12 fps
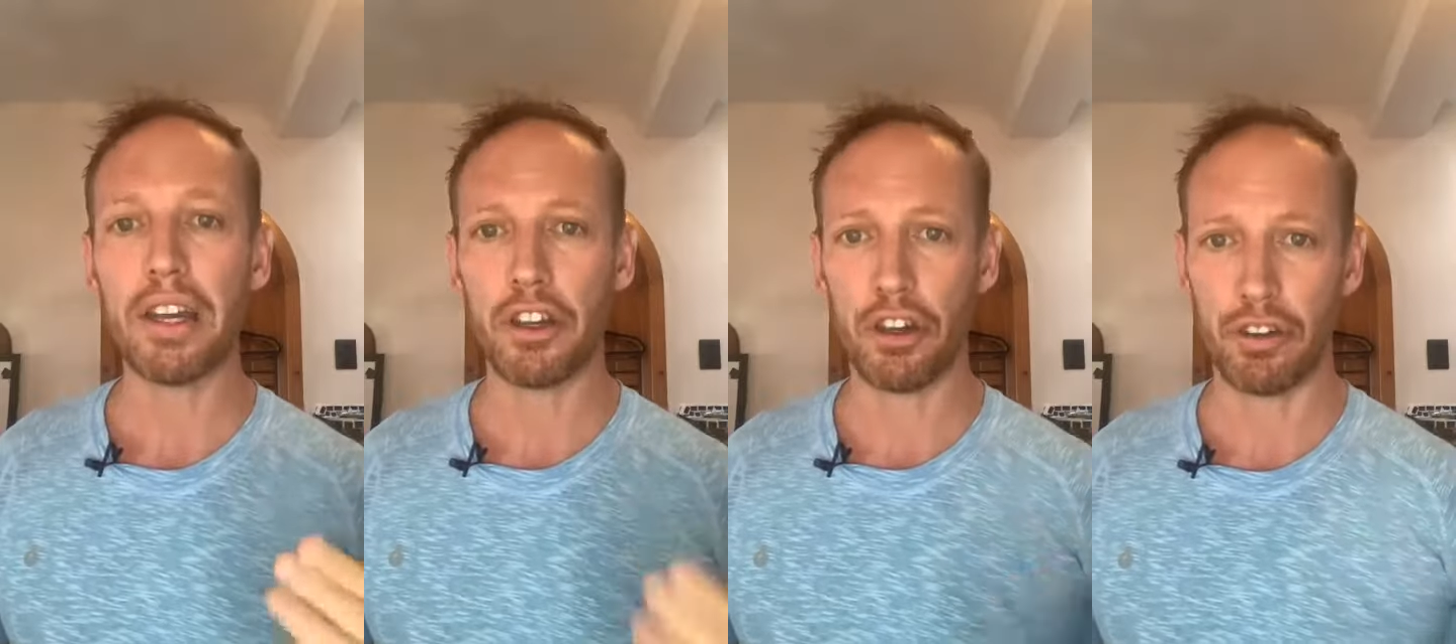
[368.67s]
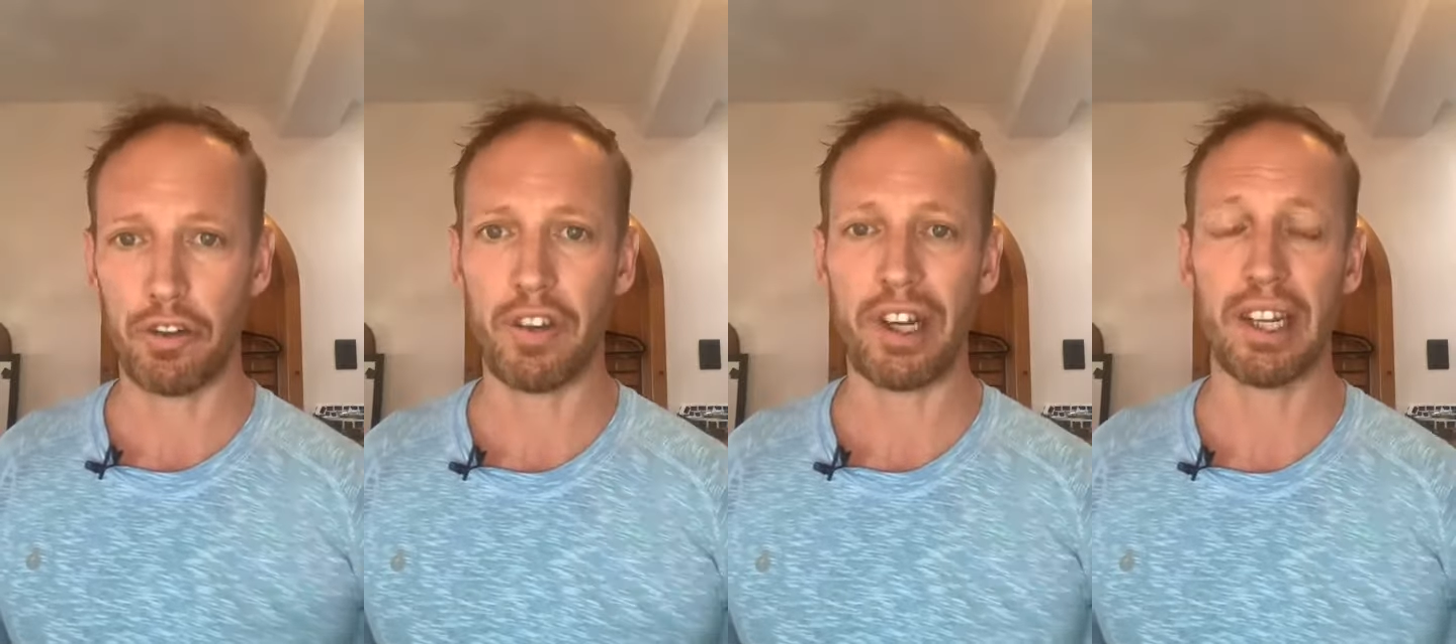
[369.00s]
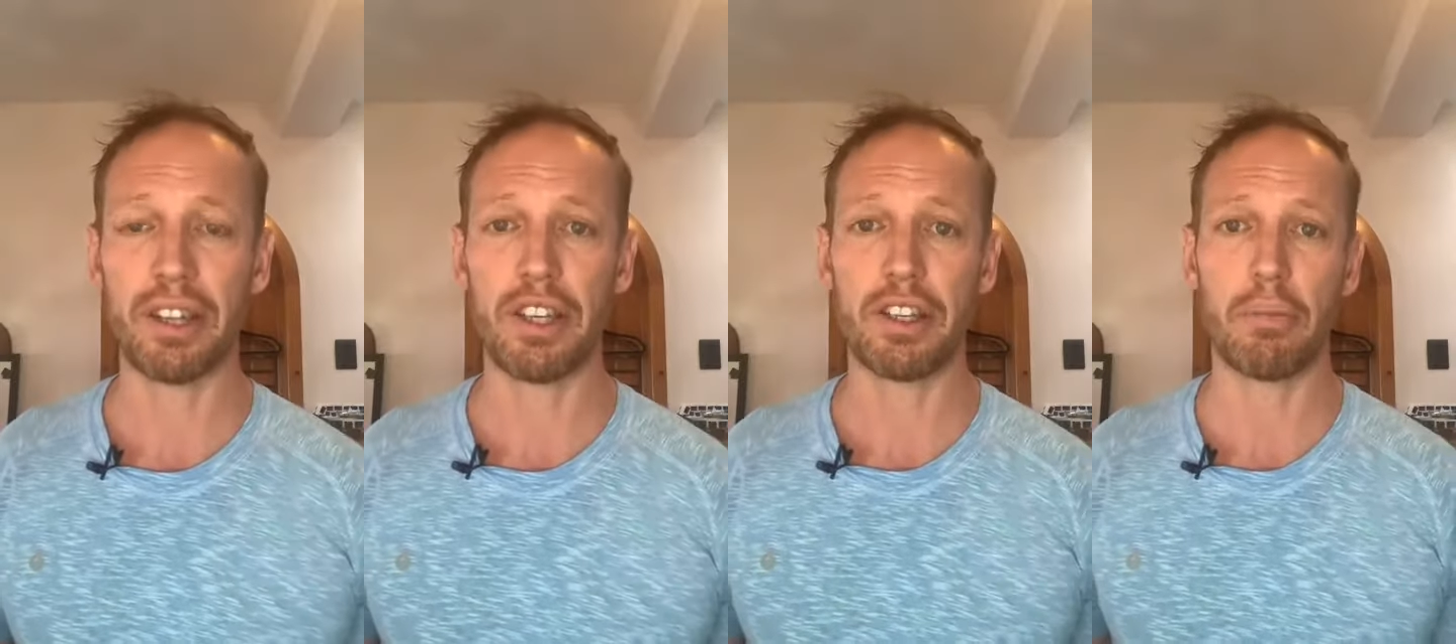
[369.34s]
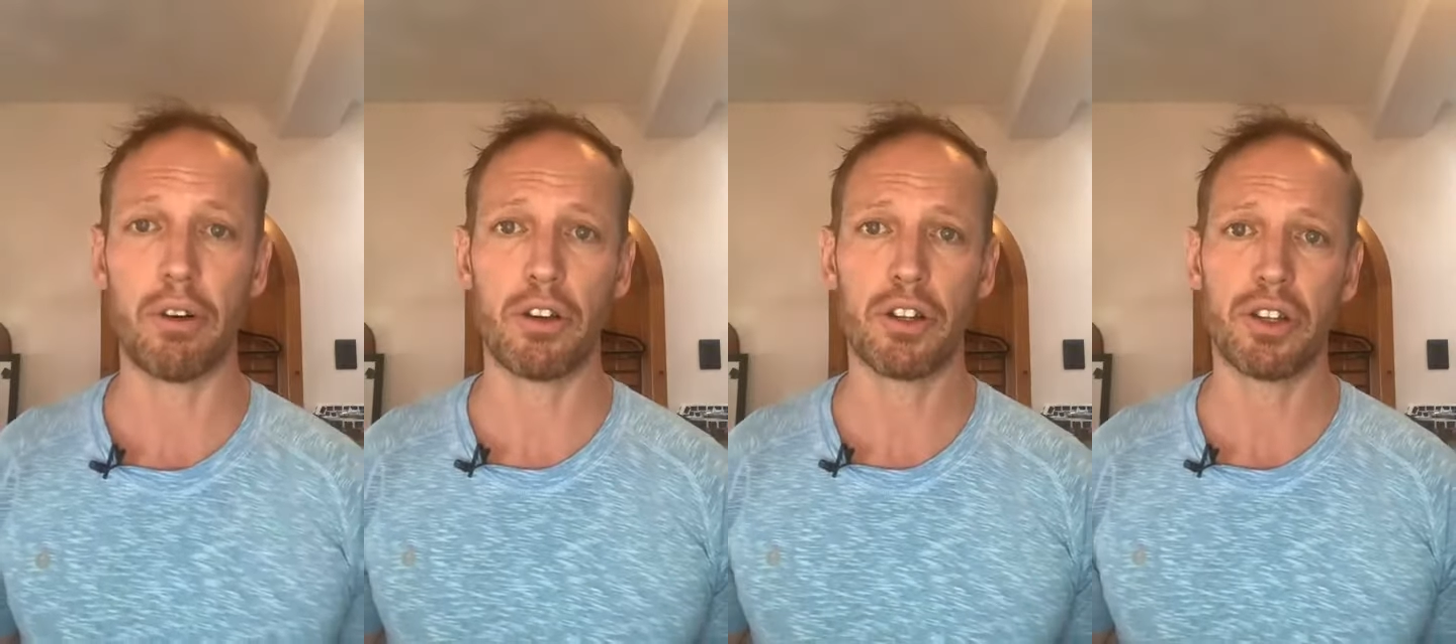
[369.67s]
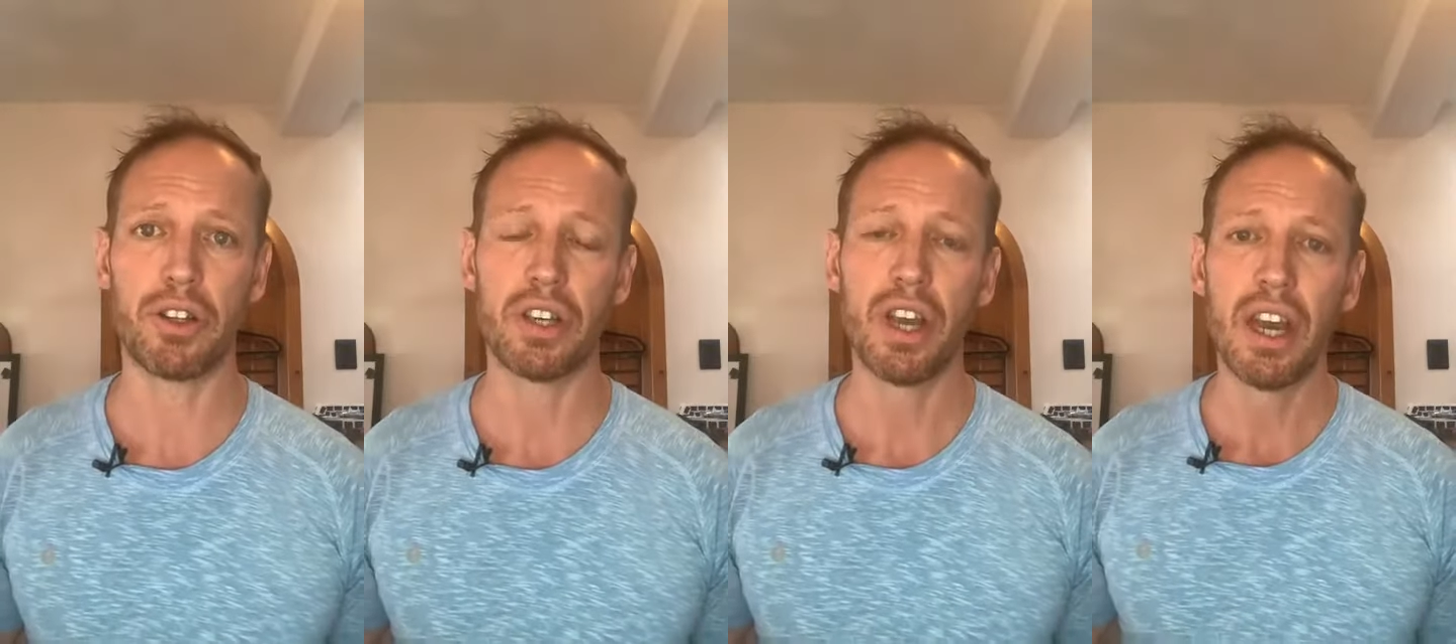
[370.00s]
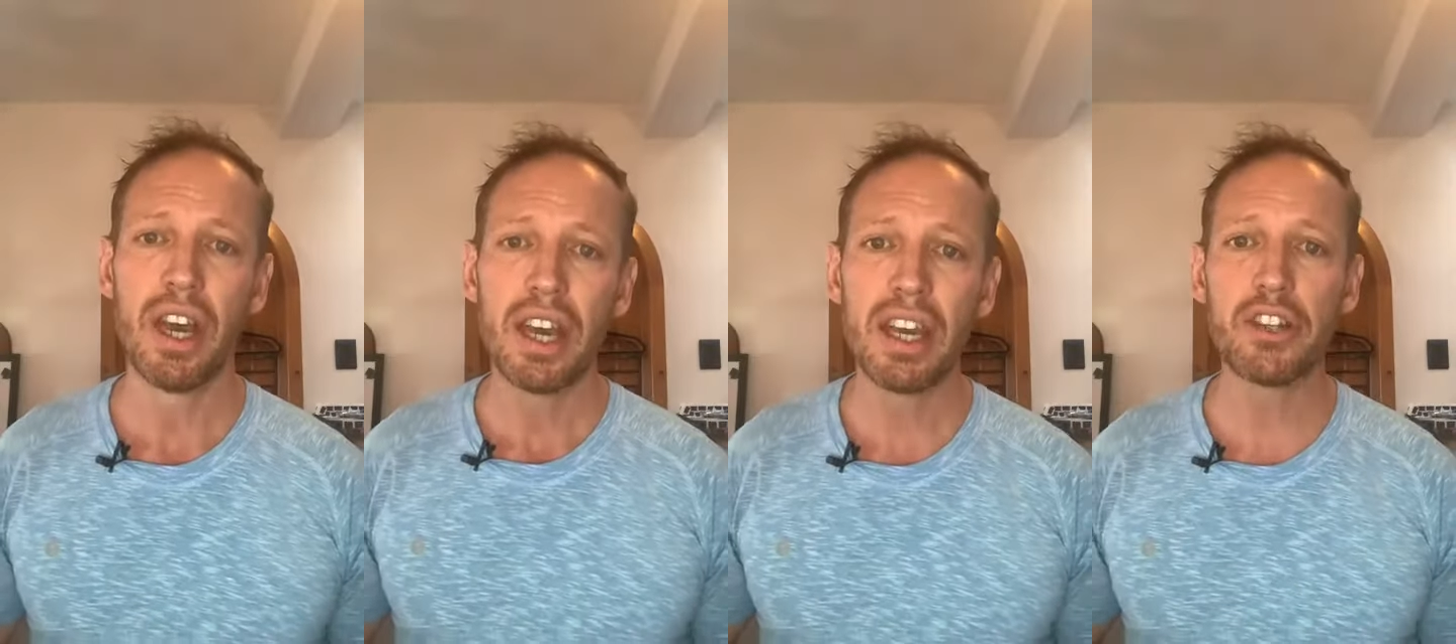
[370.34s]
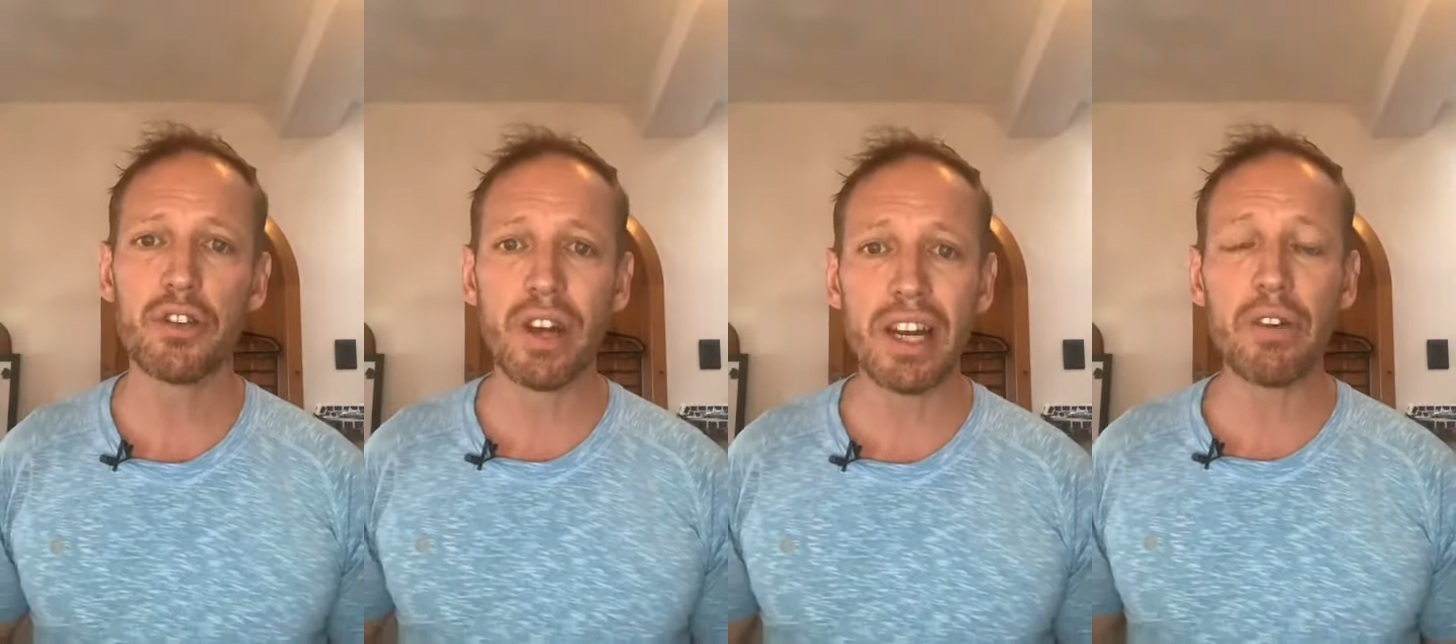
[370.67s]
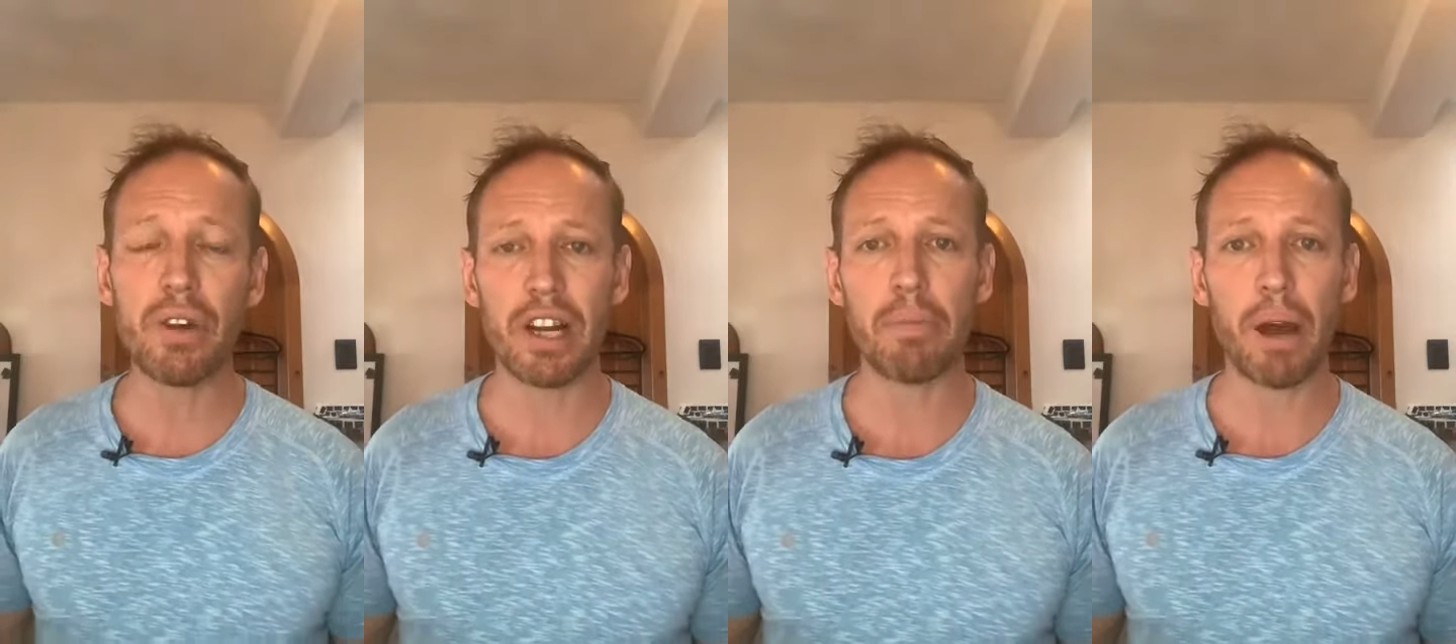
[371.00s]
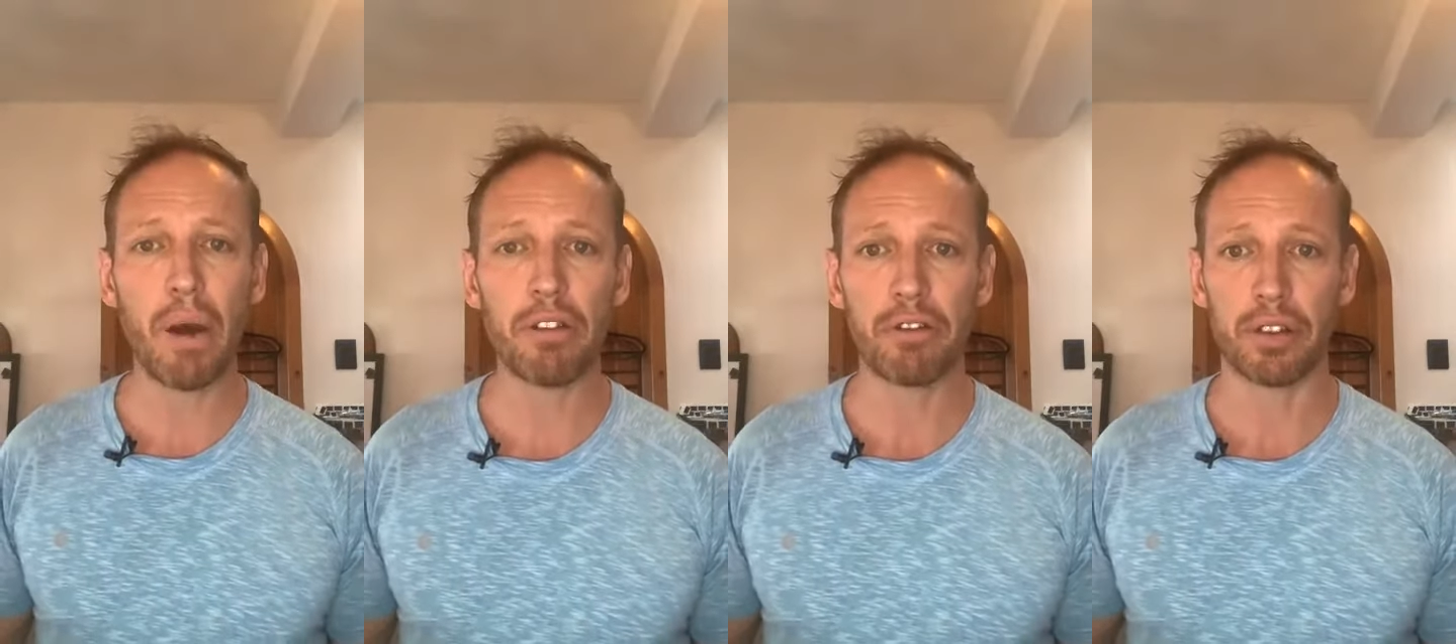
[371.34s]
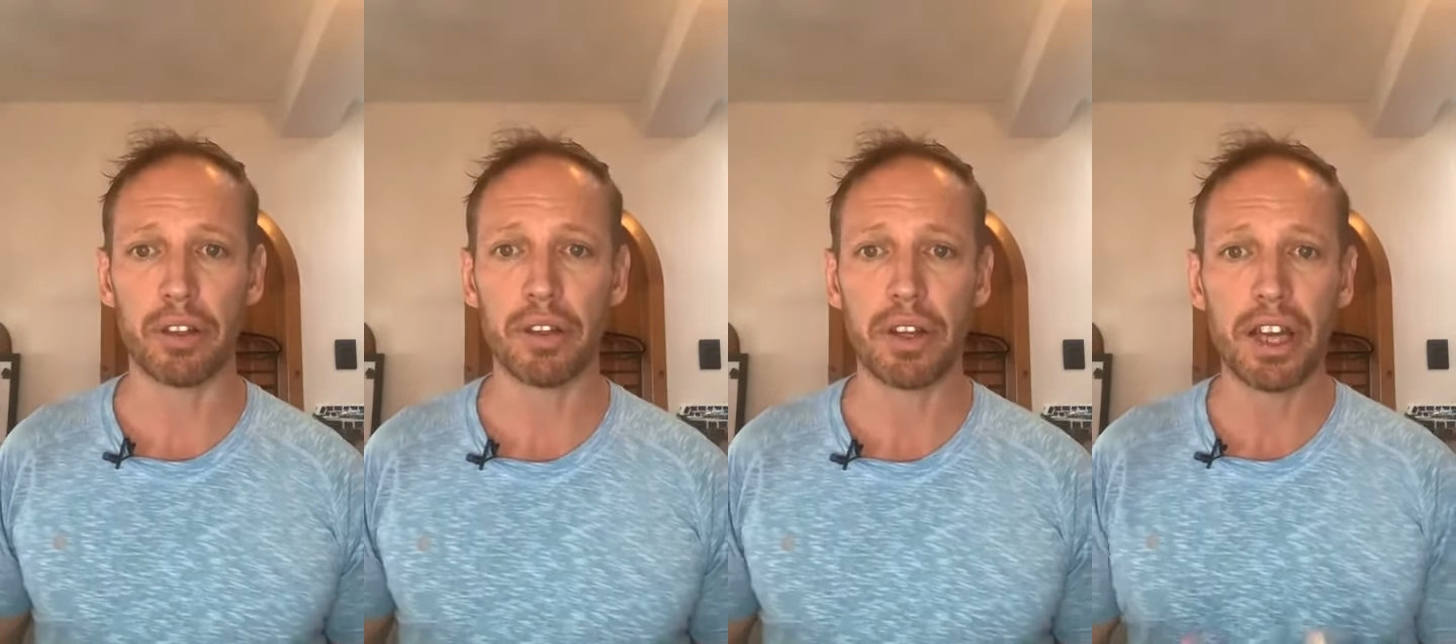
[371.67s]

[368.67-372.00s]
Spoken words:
you're feeling these emotions is really, really powerful.